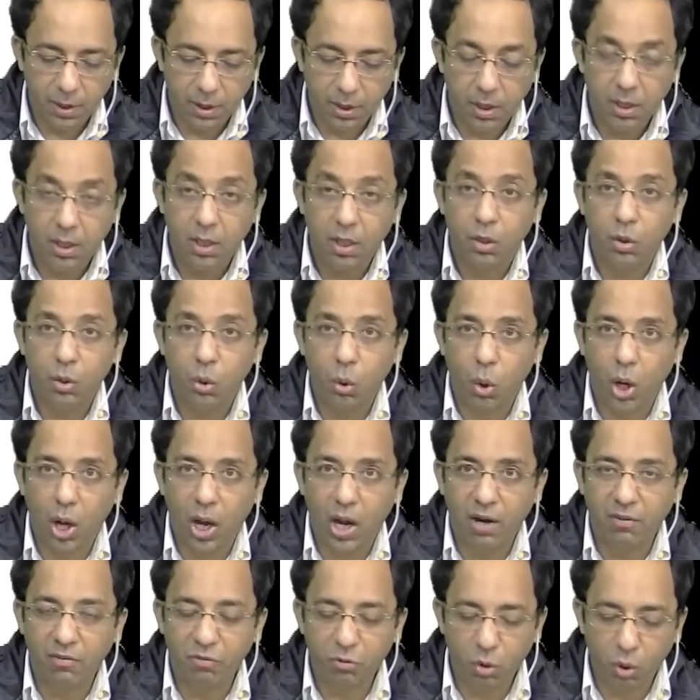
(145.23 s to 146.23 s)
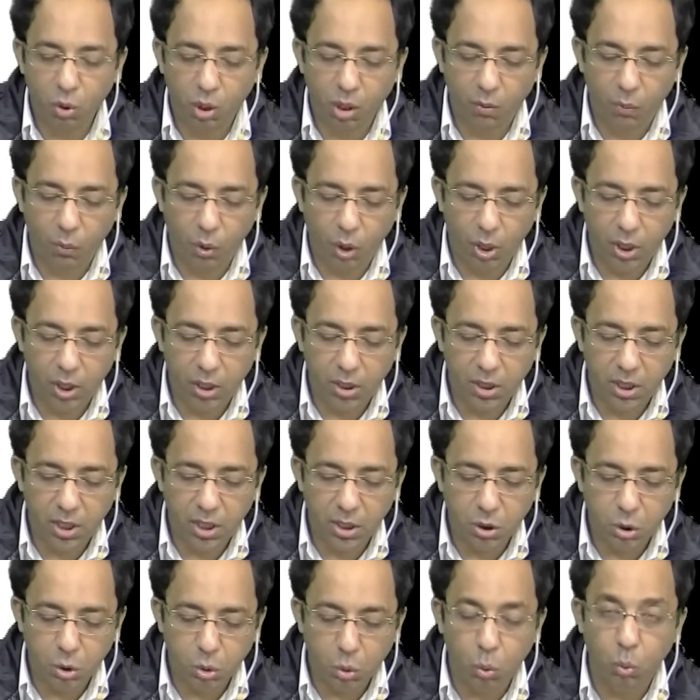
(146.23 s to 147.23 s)
you have to avoid
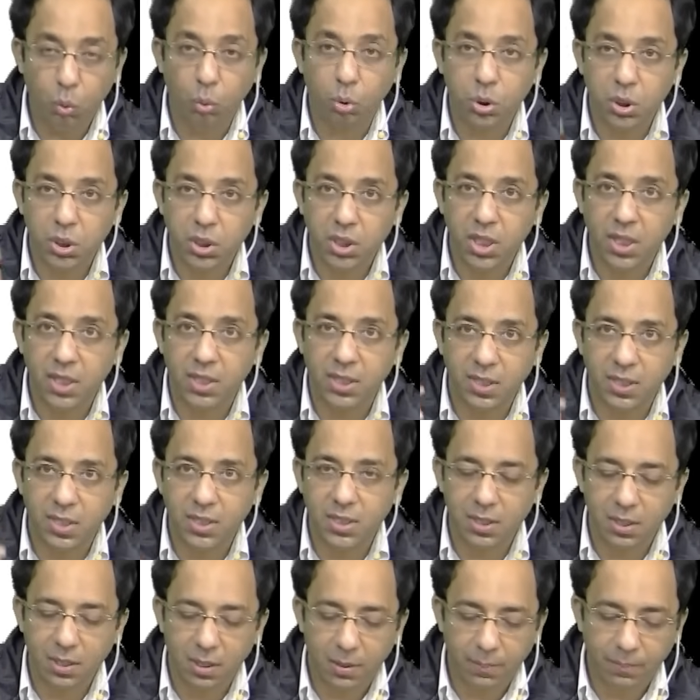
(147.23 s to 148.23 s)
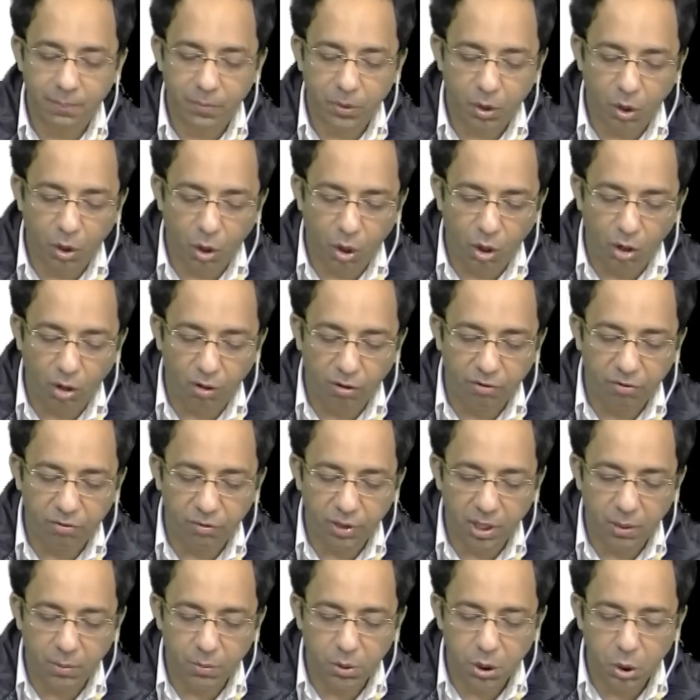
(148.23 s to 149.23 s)
these two sins of
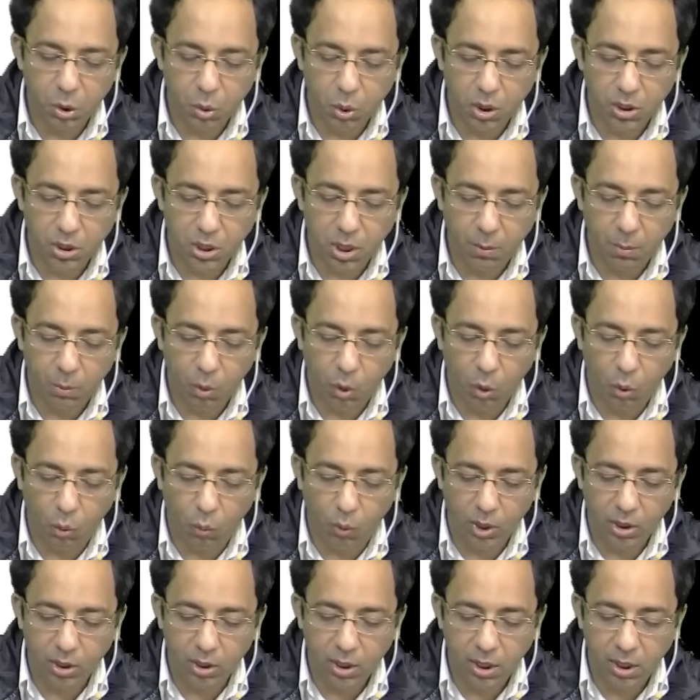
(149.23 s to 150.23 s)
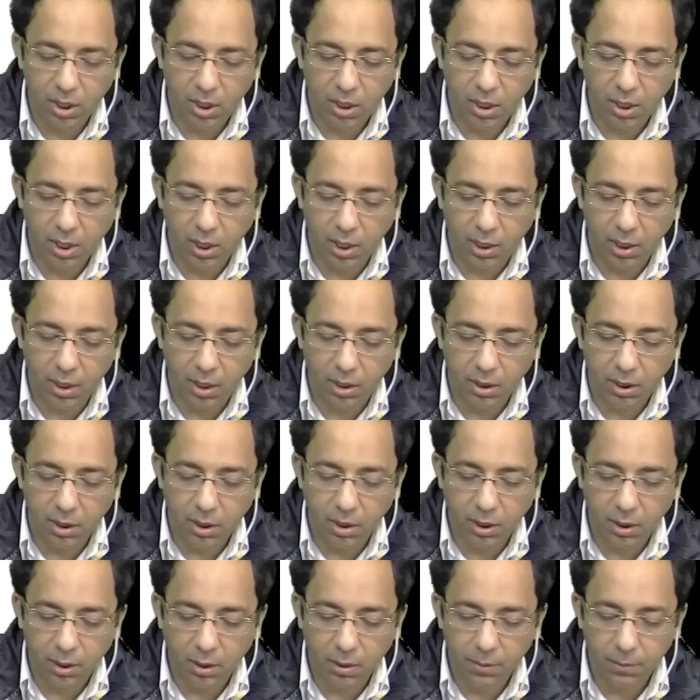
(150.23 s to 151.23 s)
MCQ exam, overthinking,
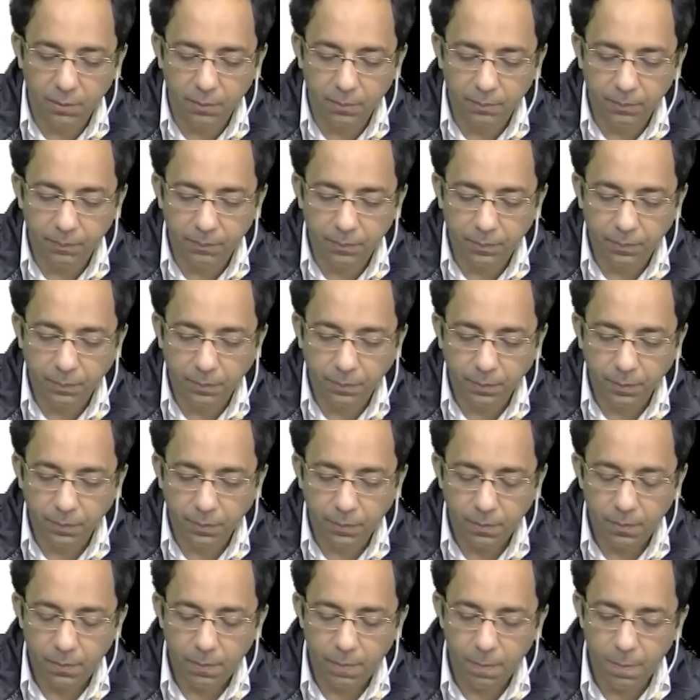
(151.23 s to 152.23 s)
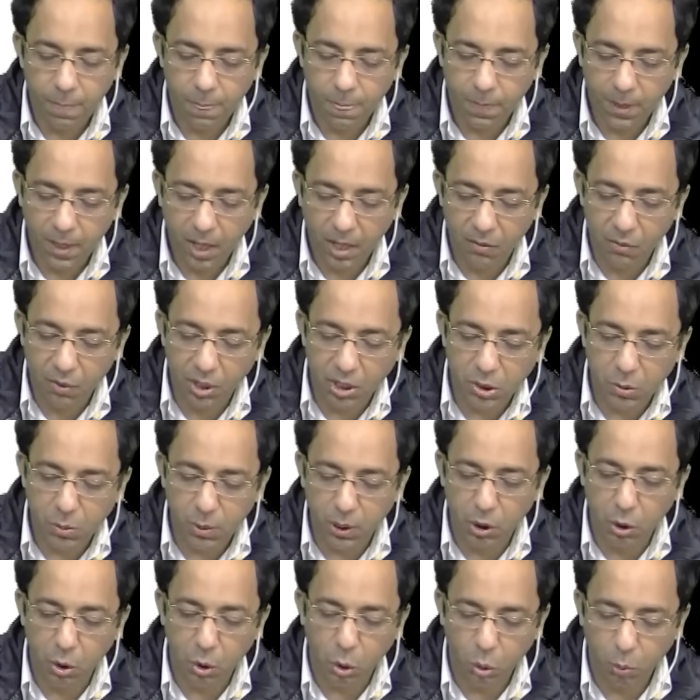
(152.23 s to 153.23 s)
underthinking. I will
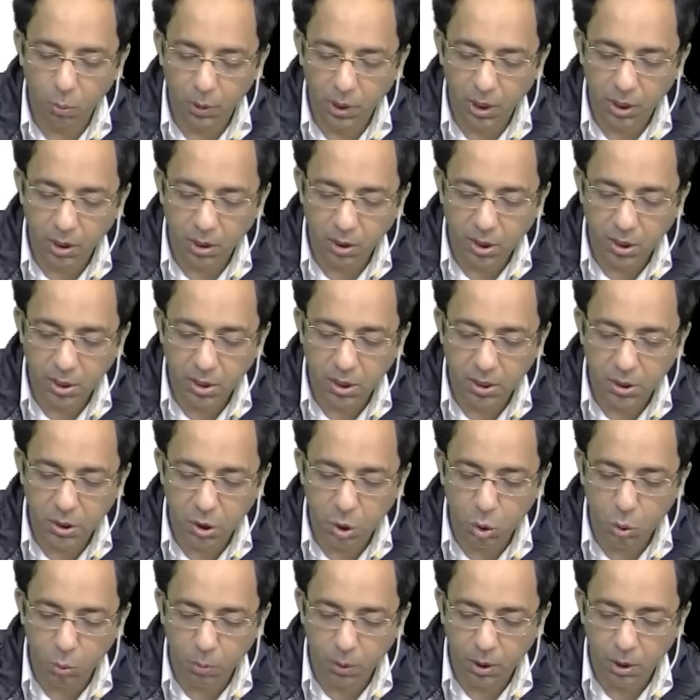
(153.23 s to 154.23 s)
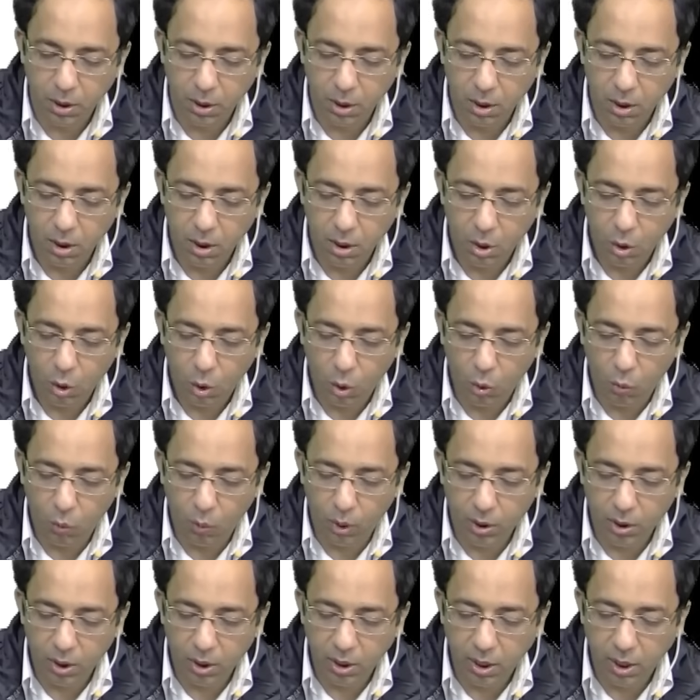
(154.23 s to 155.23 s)
explain to you, beta, just listen to me.
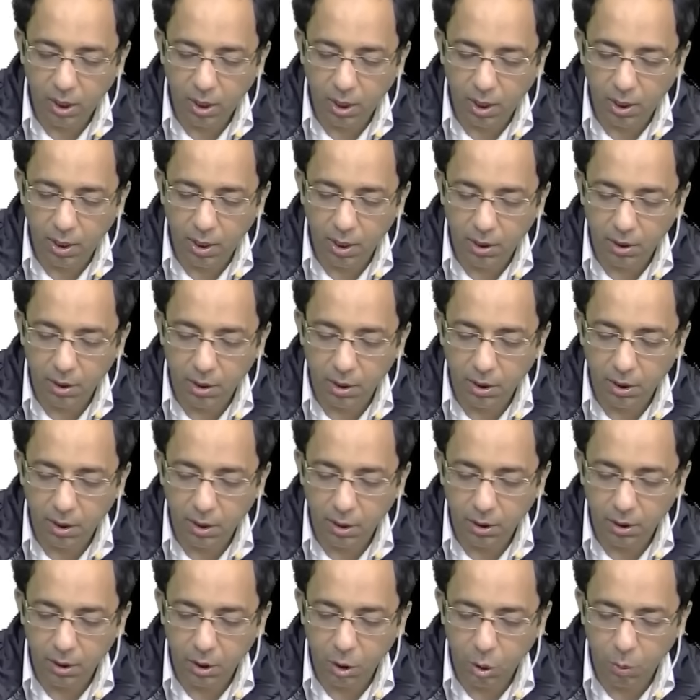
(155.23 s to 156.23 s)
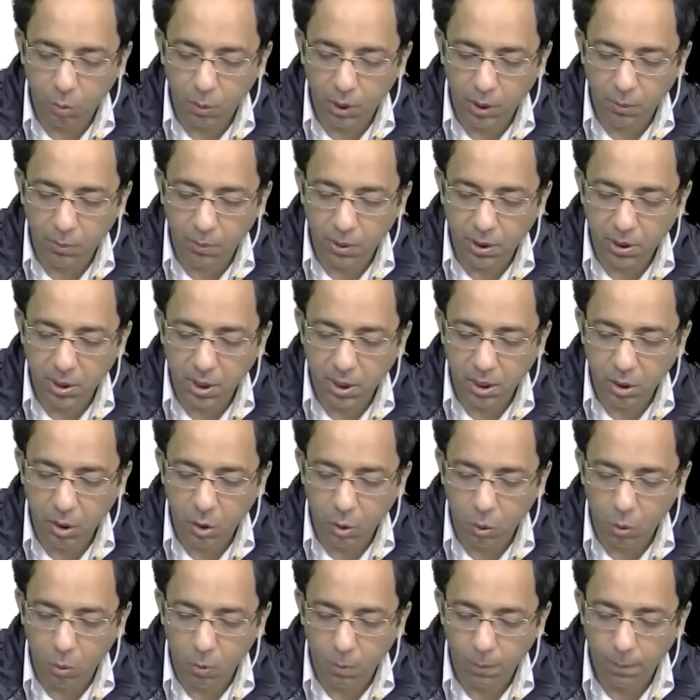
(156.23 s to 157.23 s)
Overthinking, underthinking. Dekho, beta, mere saath
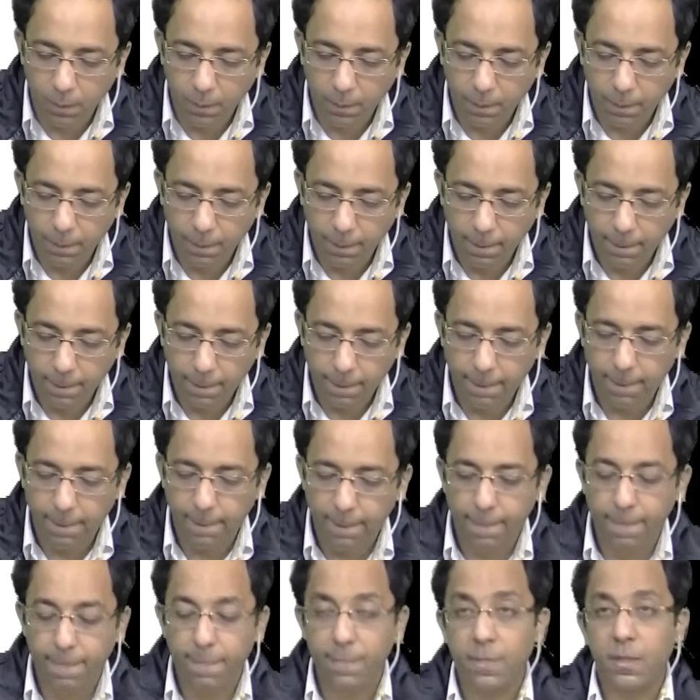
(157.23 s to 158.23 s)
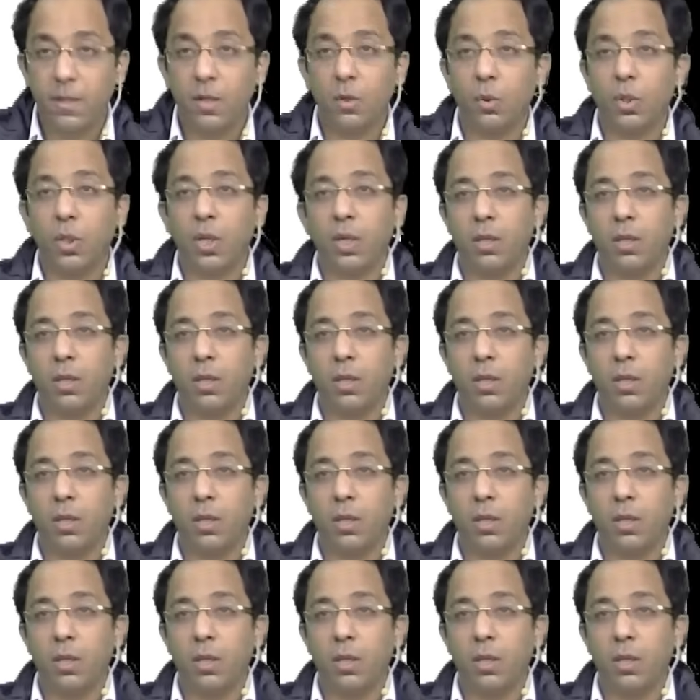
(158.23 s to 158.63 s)
dekho. Okay,